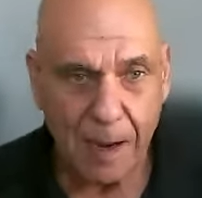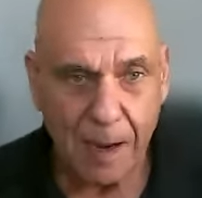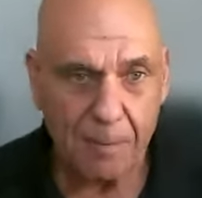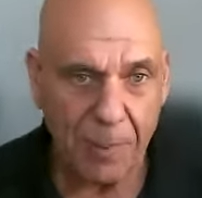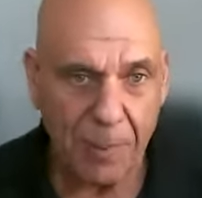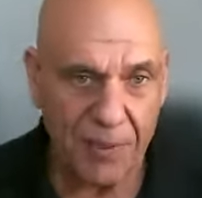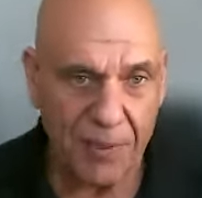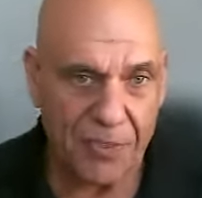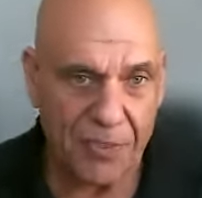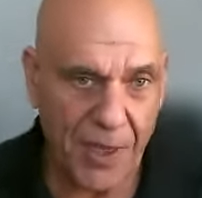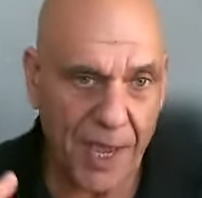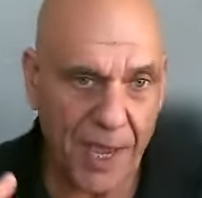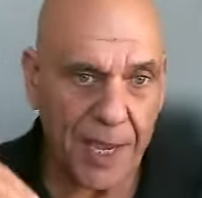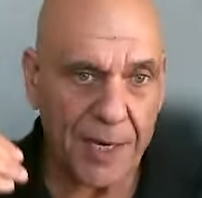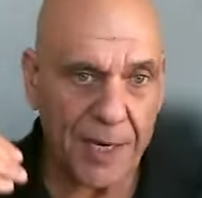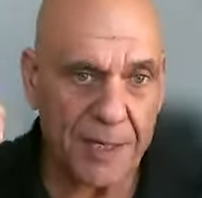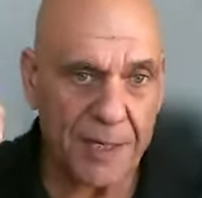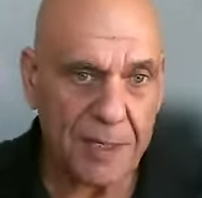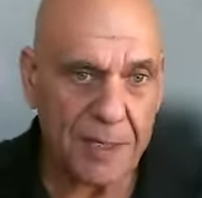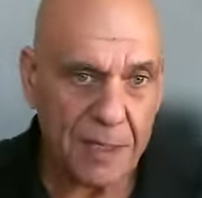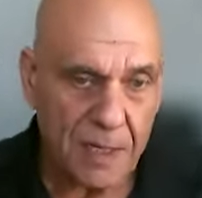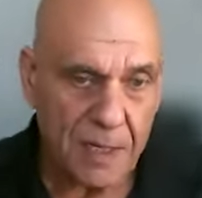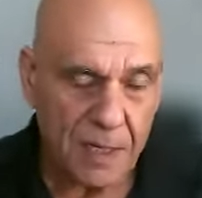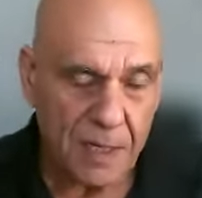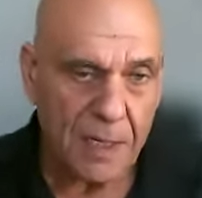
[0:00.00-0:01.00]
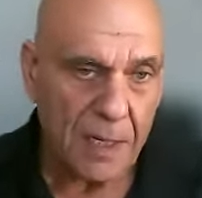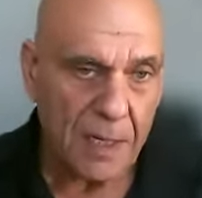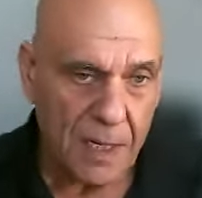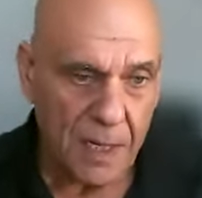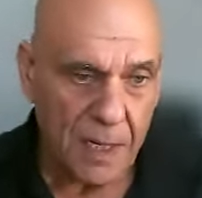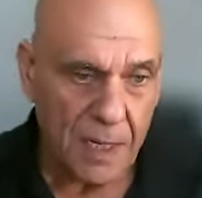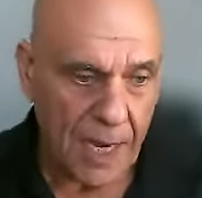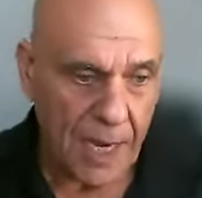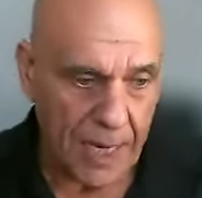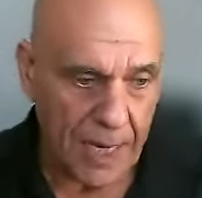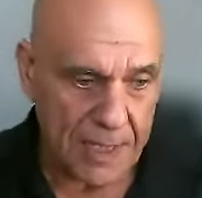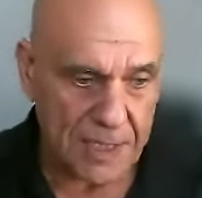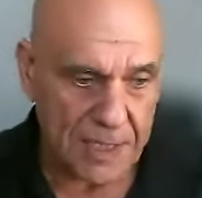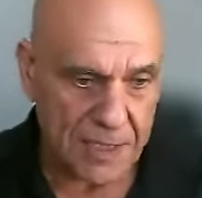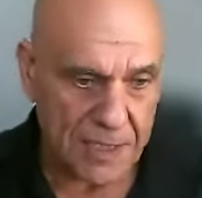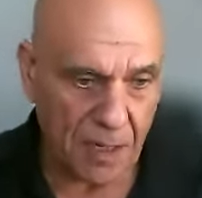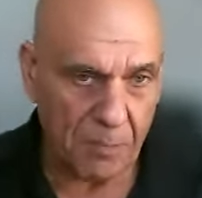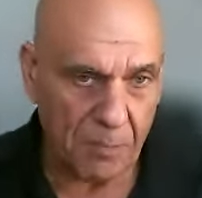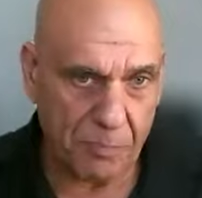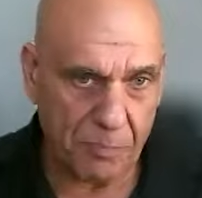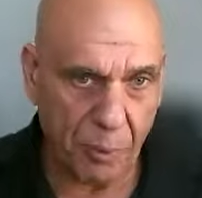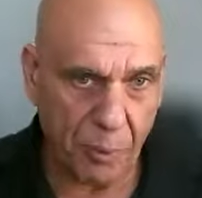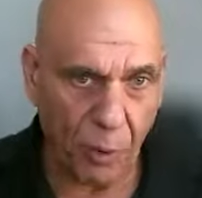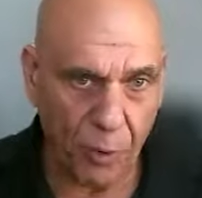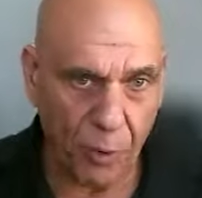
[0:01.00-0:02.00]
but then at
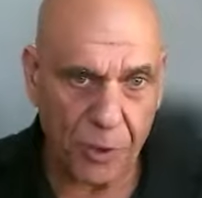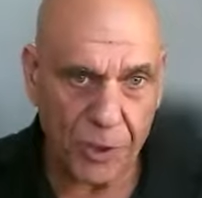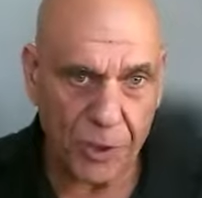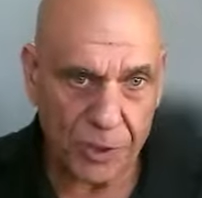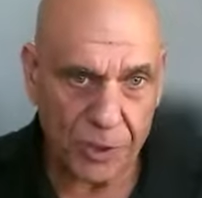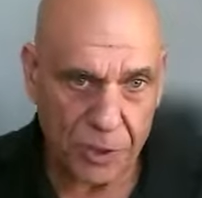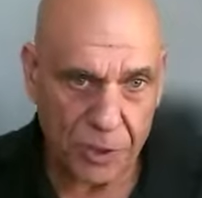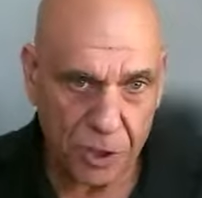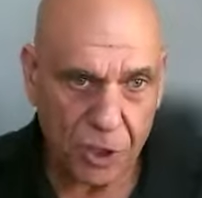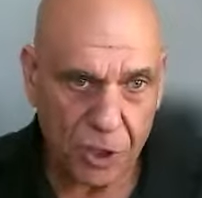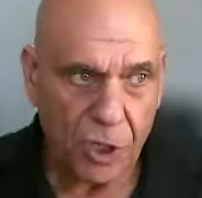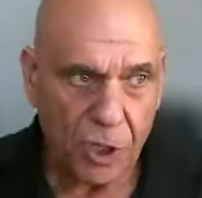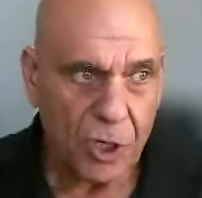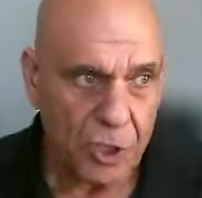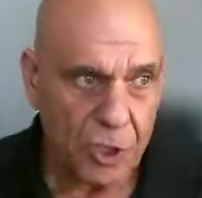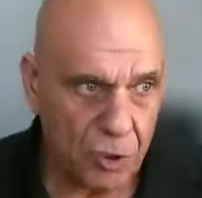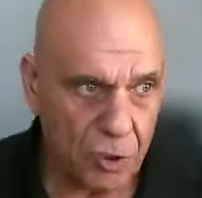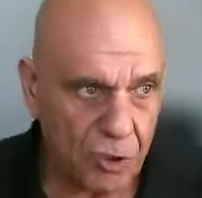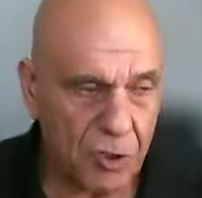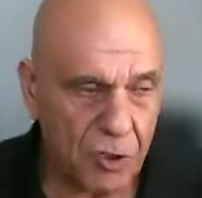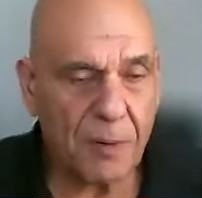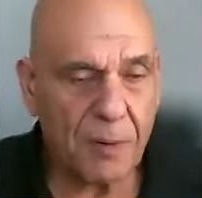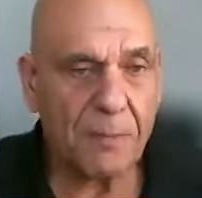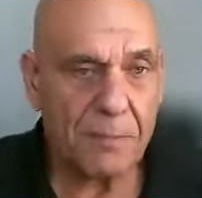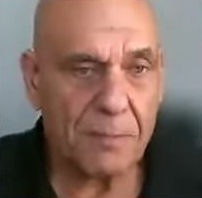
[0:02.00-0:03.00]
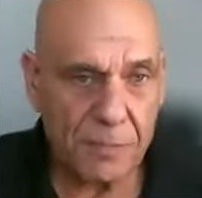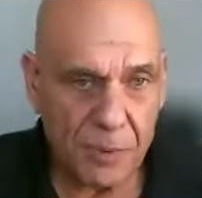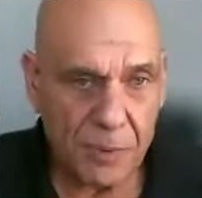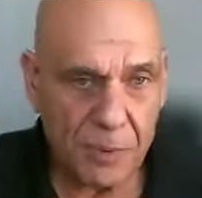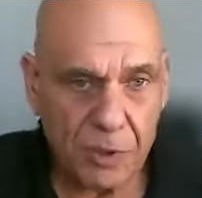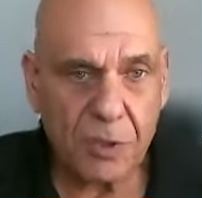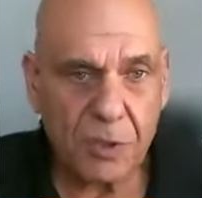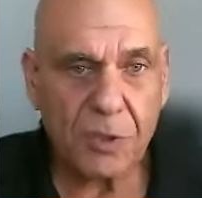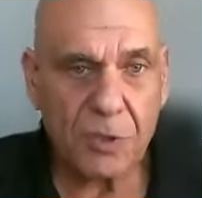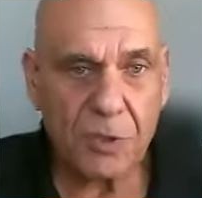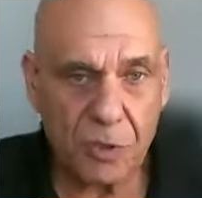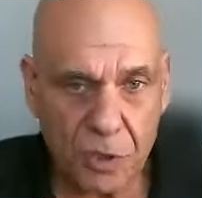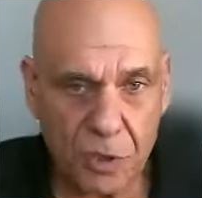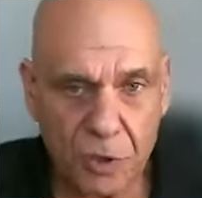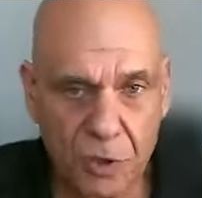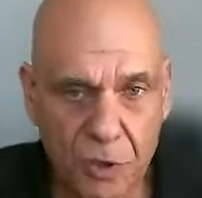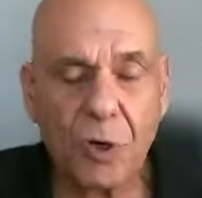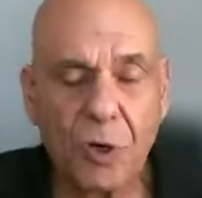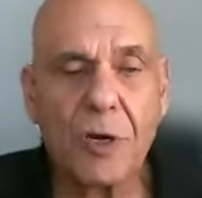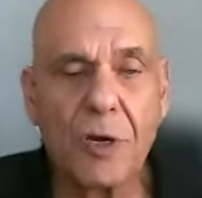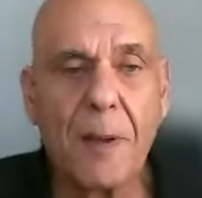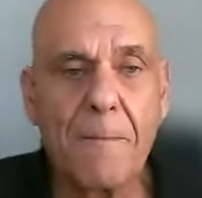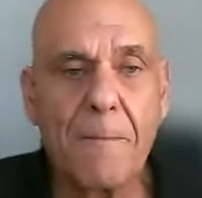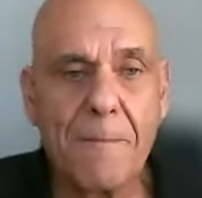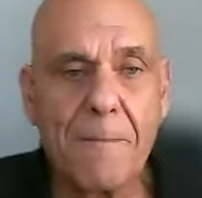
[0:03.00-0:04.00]
some point you're gonna you, you're
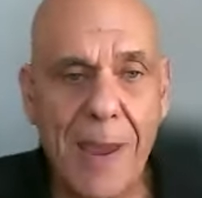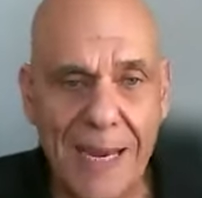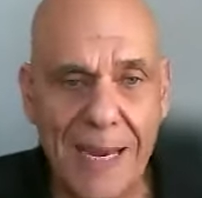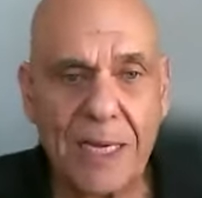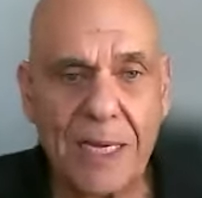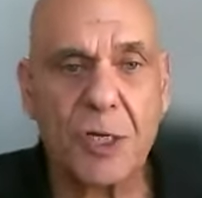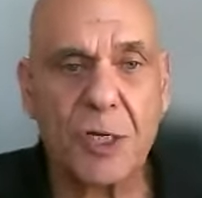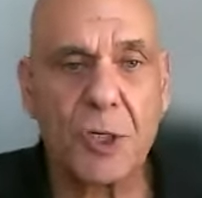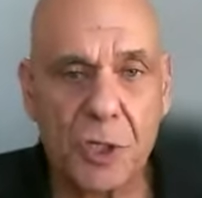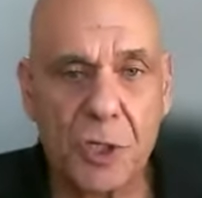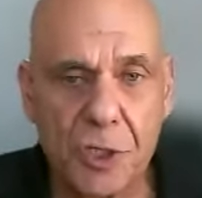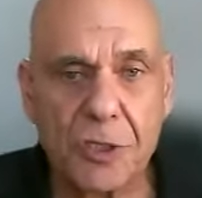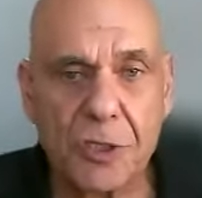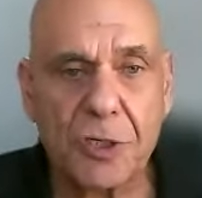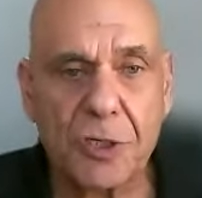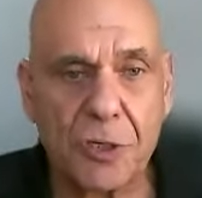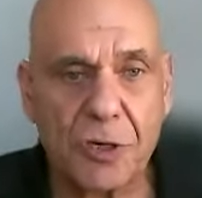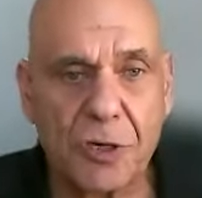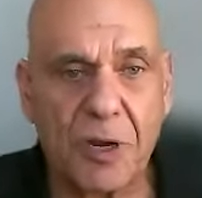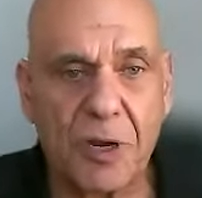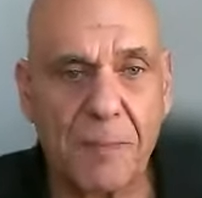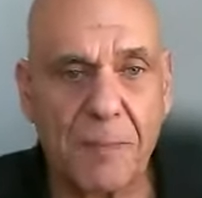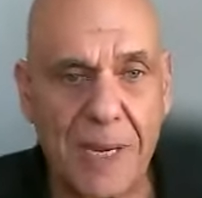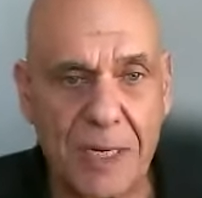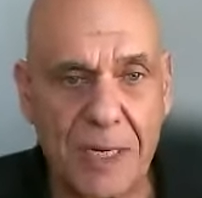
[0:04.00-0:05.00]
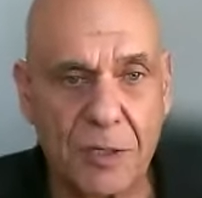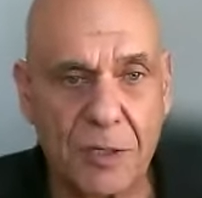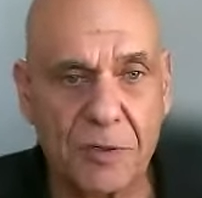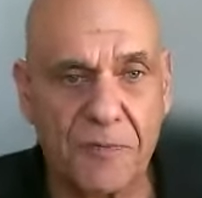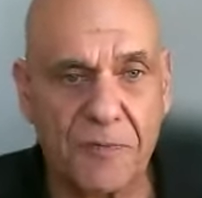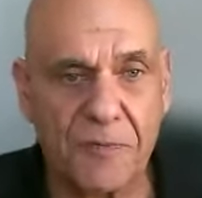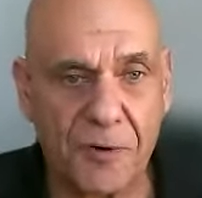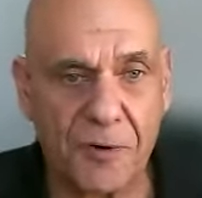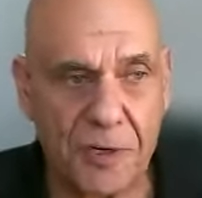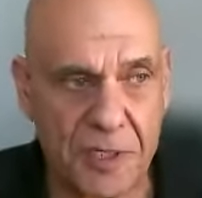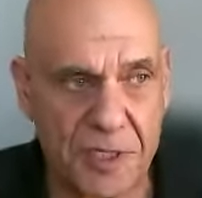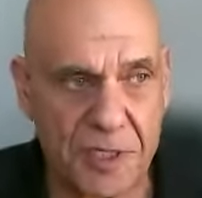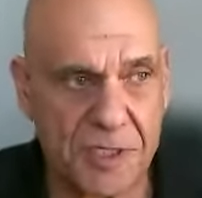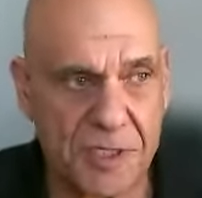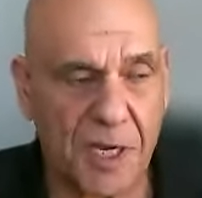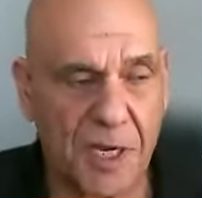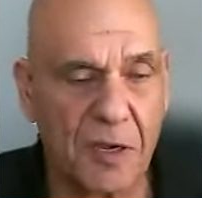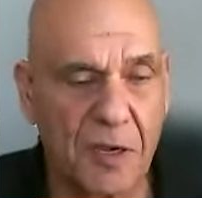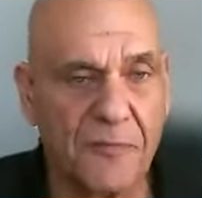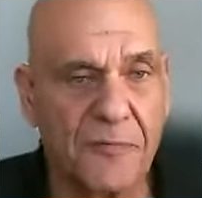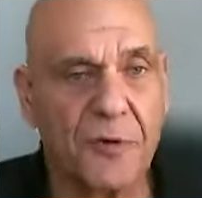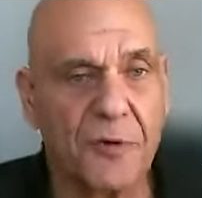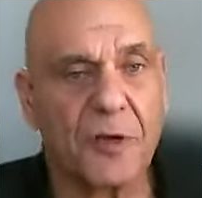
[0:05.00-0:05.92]
gonna make good. You're gonna make good for yourself.